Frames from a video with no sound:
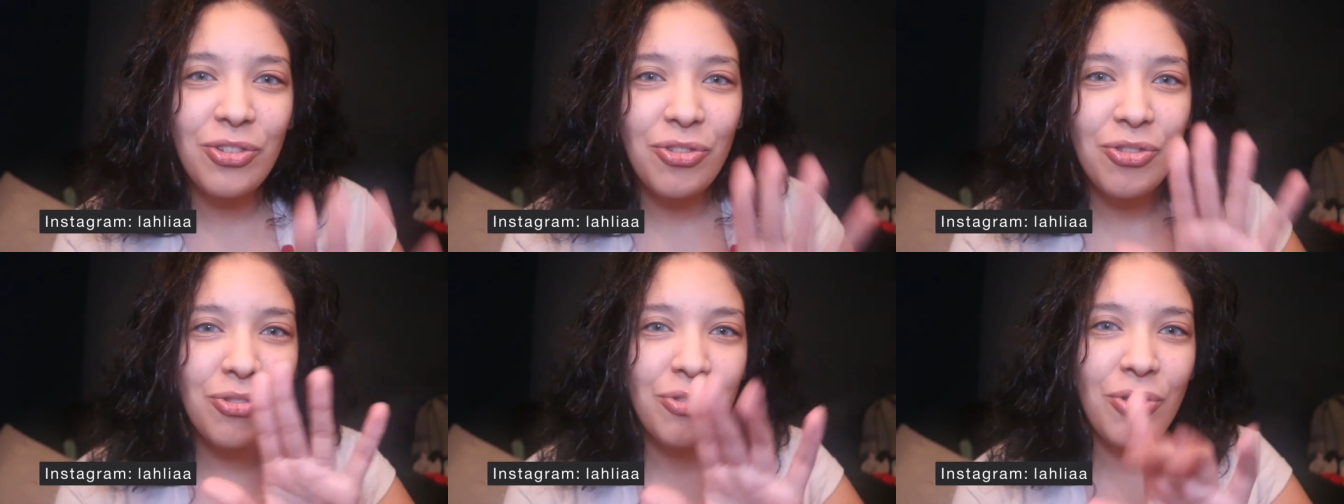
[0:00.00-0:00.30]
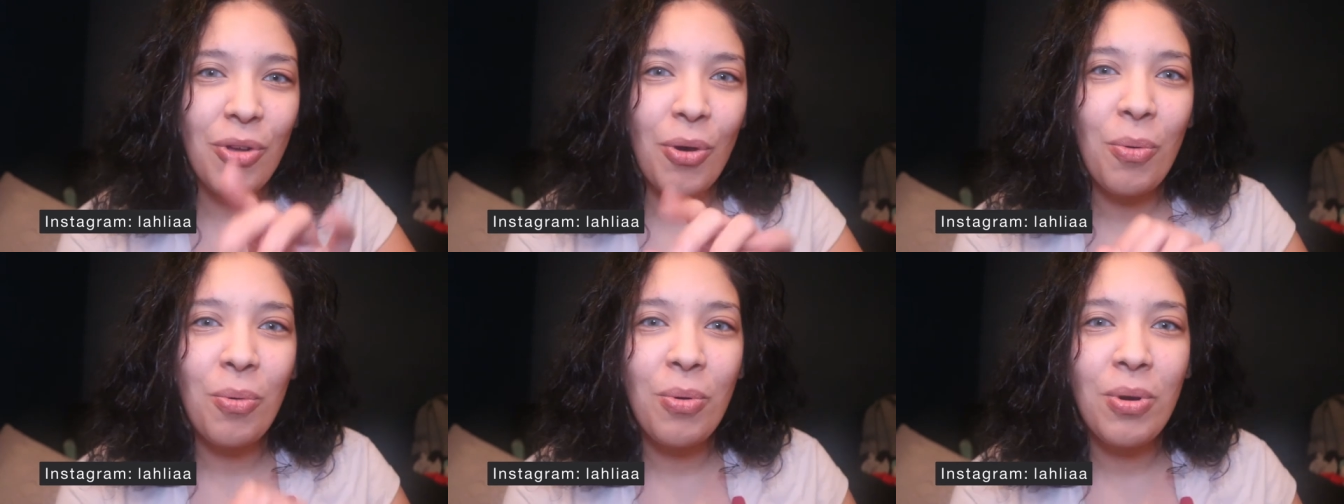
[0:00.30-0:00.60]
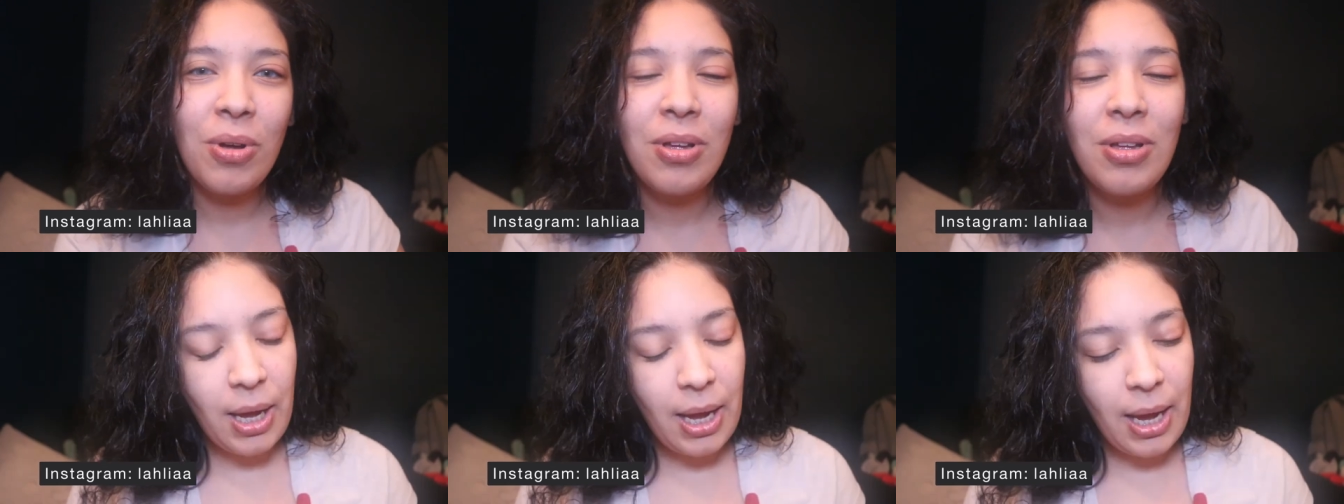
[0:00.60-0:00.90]
So
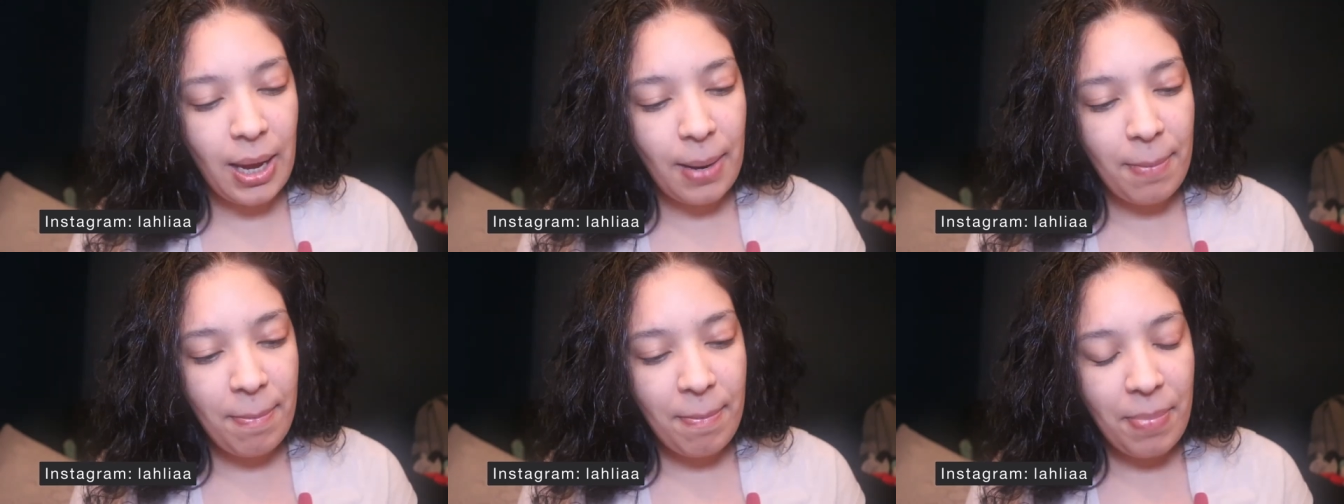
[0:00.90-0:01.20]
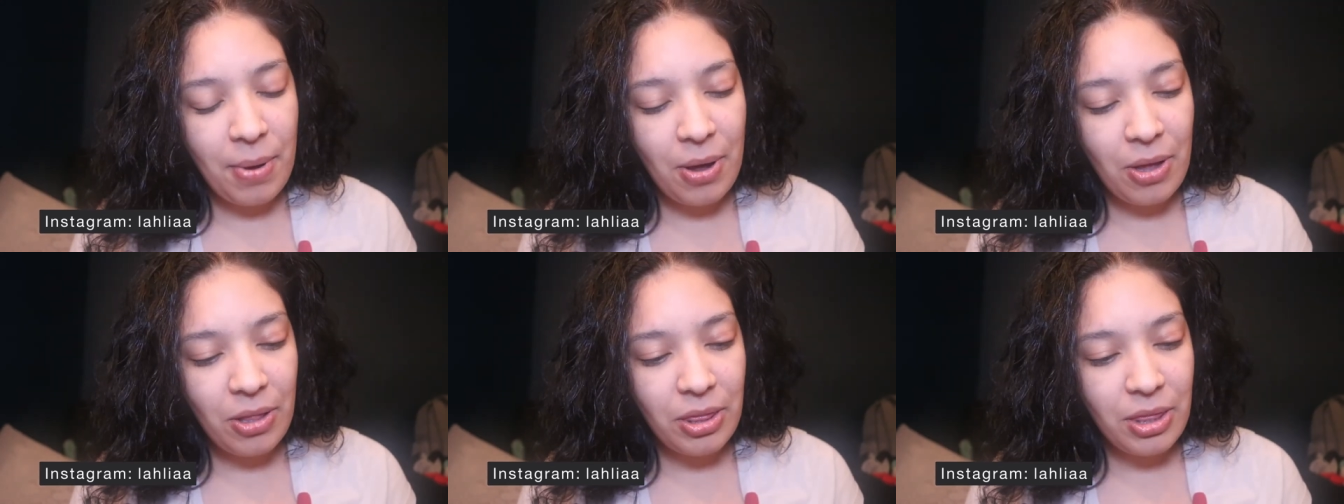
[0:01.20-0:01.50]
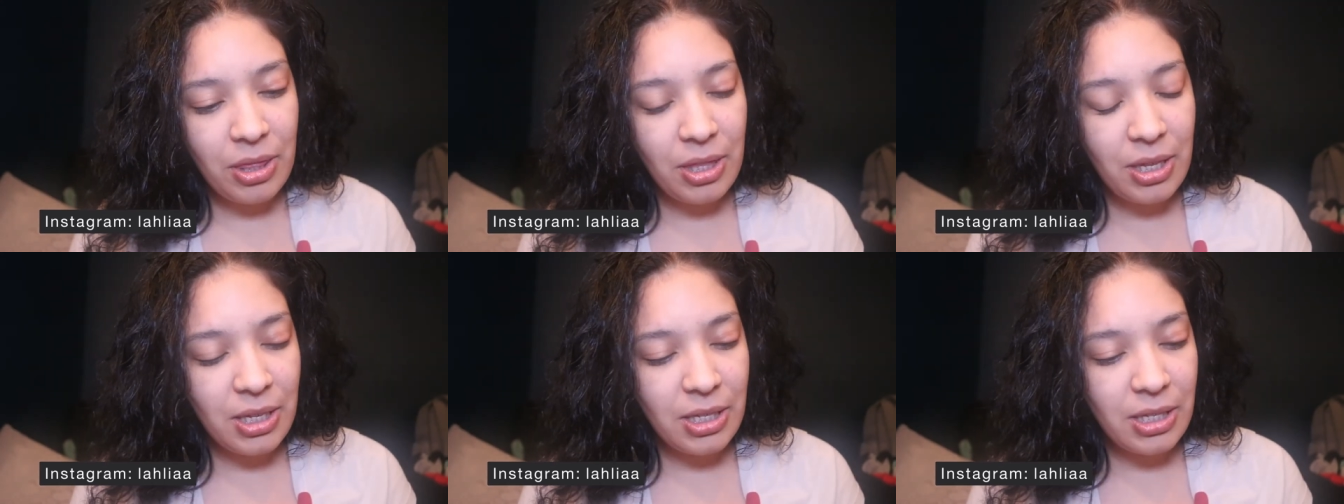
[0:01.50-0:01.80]
I
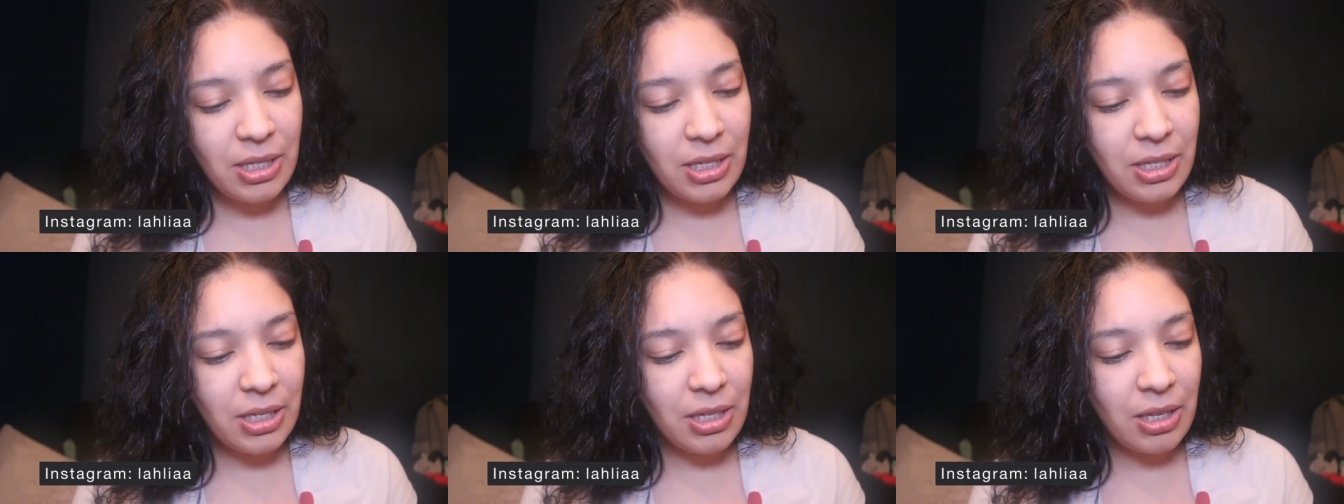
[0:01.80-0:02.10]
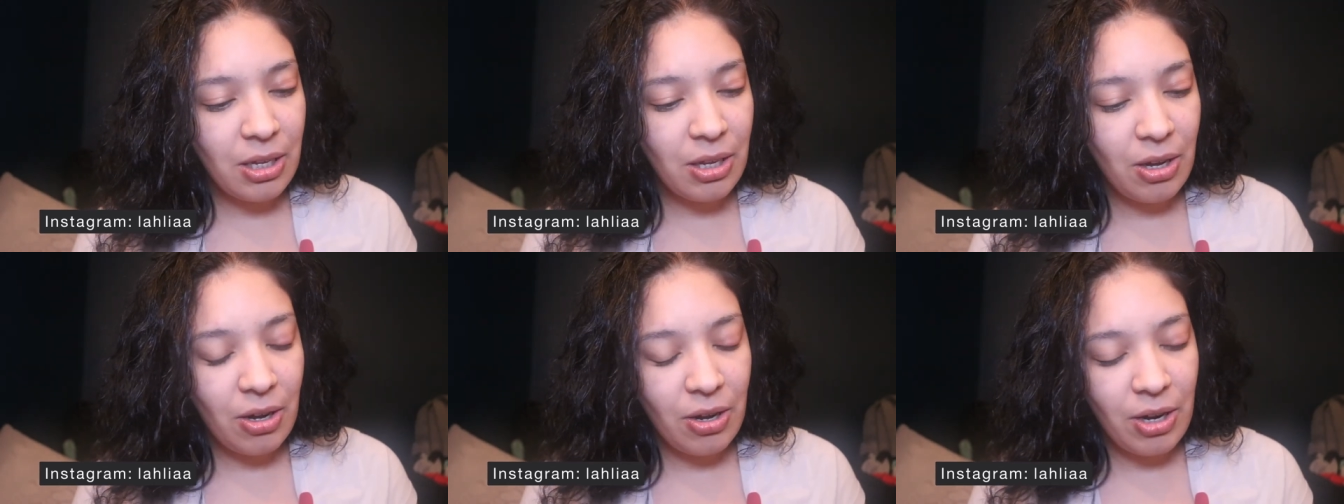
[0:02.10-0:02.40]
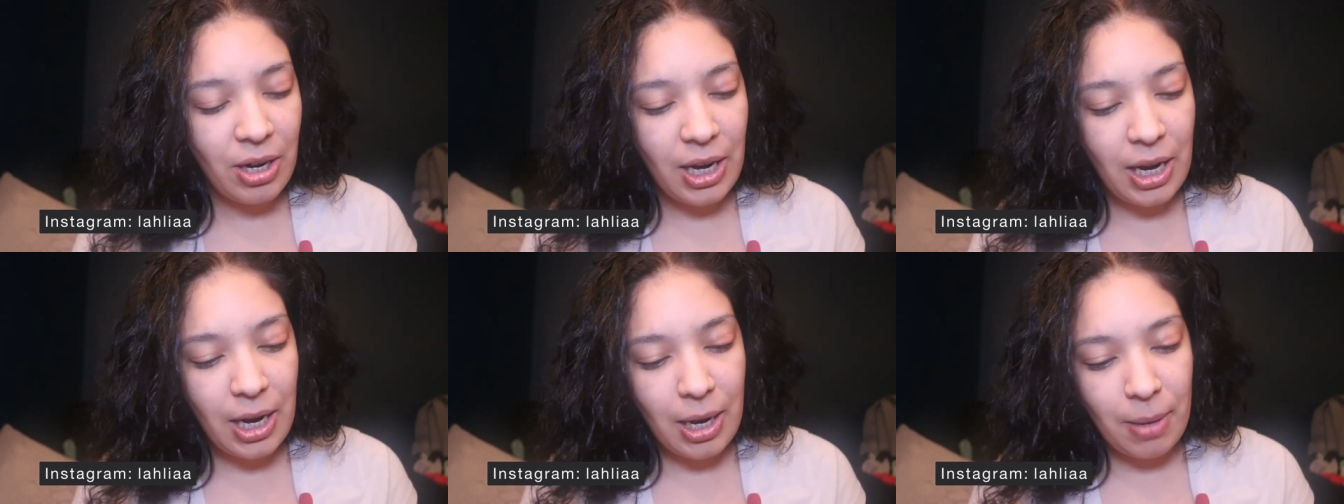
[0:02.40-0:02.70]
bought this
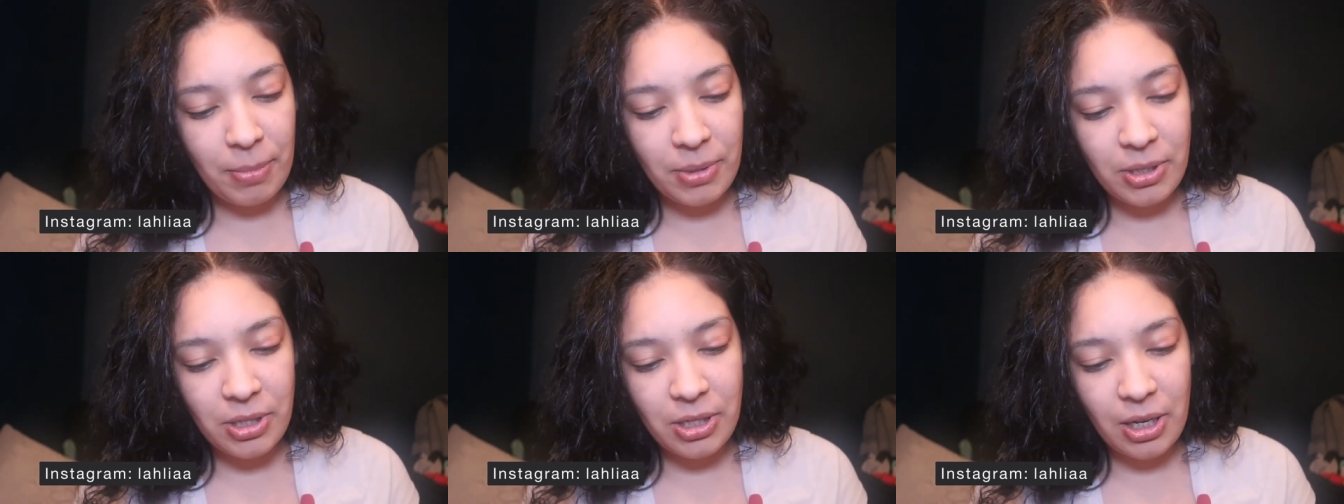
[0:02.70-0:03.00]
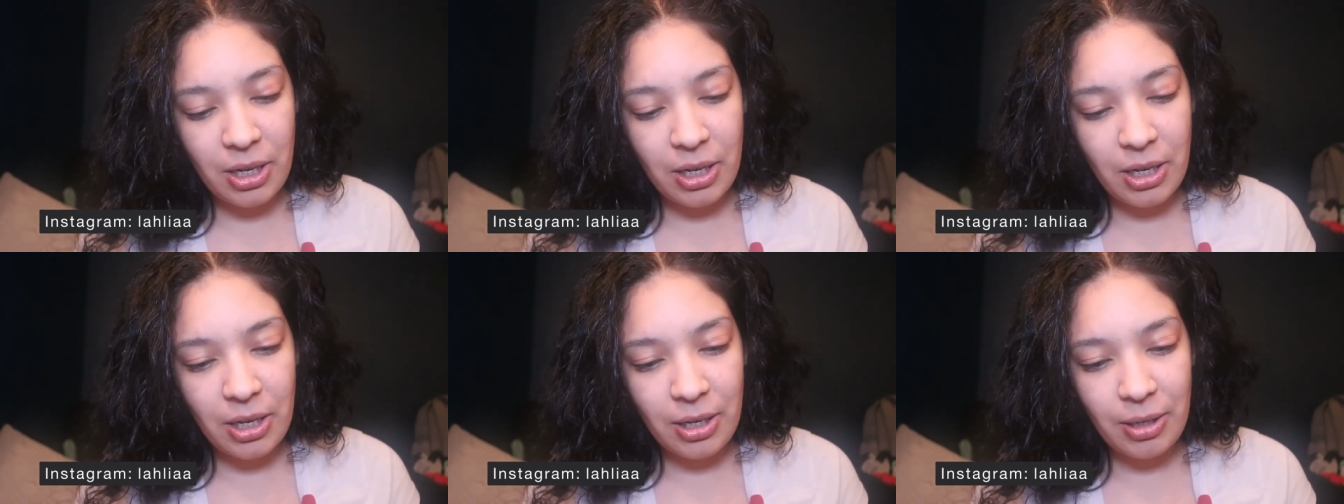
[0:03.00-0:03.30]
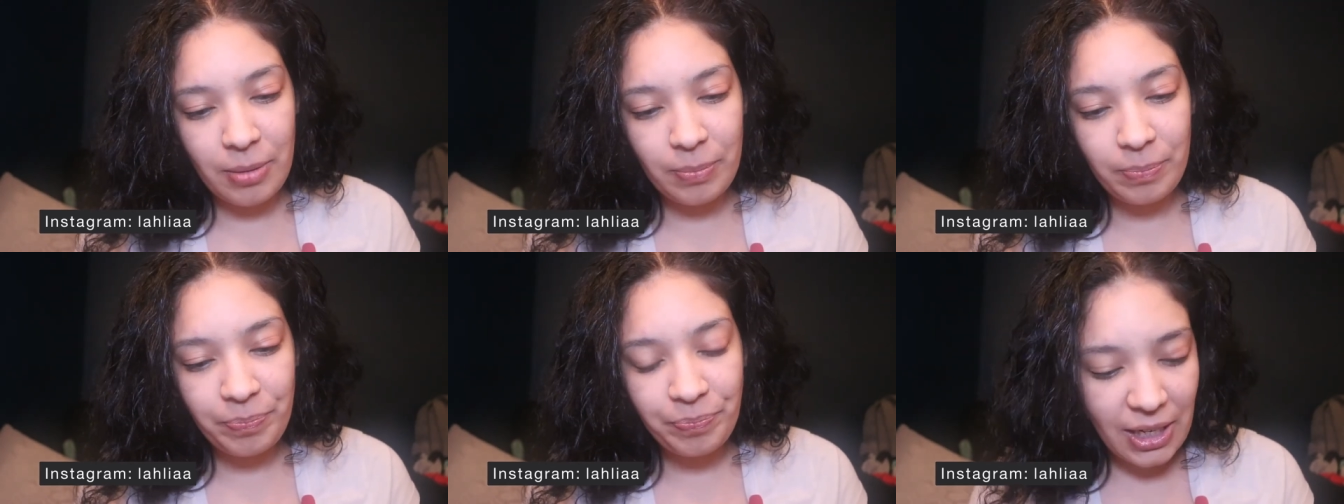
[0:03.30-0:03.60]
on
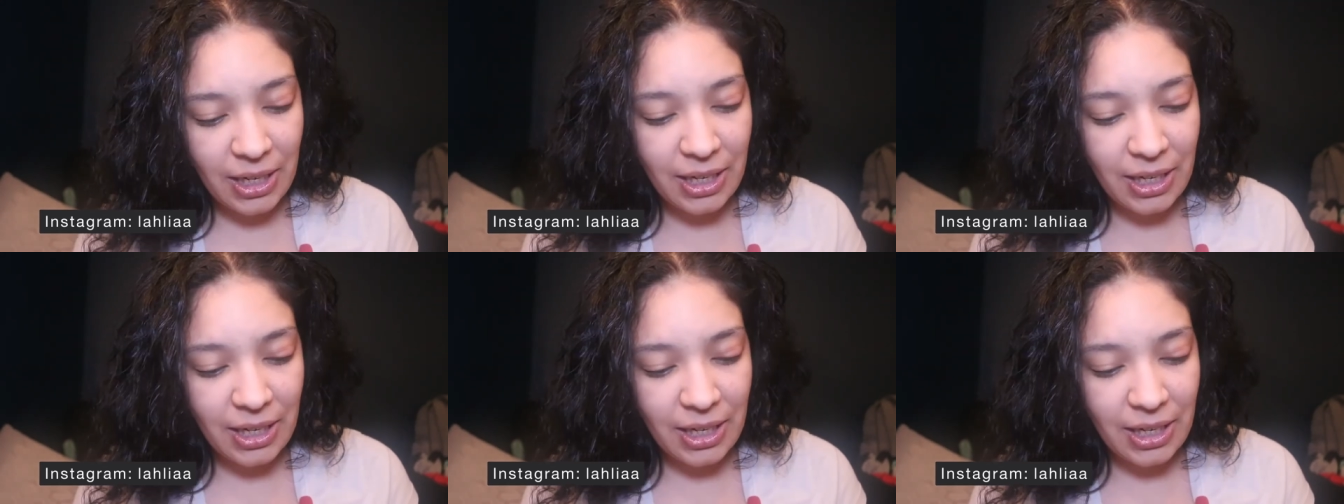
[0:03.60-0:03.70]
Amazon.